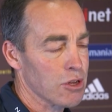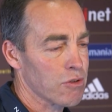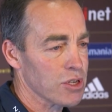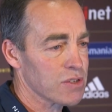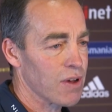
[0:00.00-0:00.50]

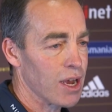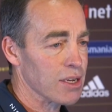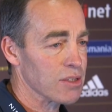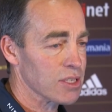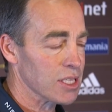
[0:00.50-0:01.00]
Chris
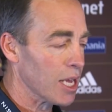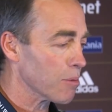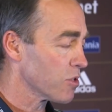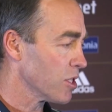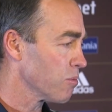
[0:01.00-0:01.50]
Fagans and the
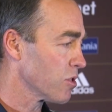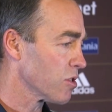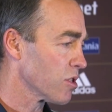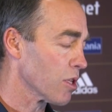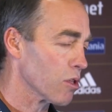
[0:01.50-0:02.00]
Adam
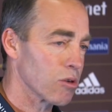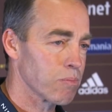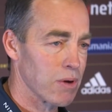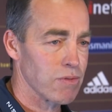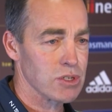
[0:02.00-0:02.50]
Simpsons and the
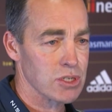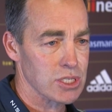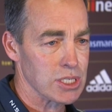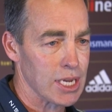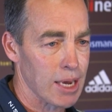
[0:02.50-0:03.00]
Luke Beveridges
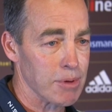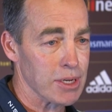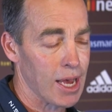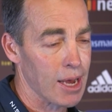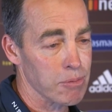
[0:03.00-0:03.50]
and the
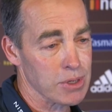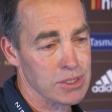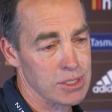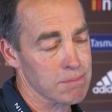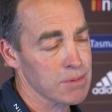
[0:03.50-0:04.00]
Damien
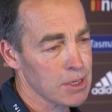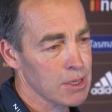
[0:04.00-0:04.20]
Hardwicks, and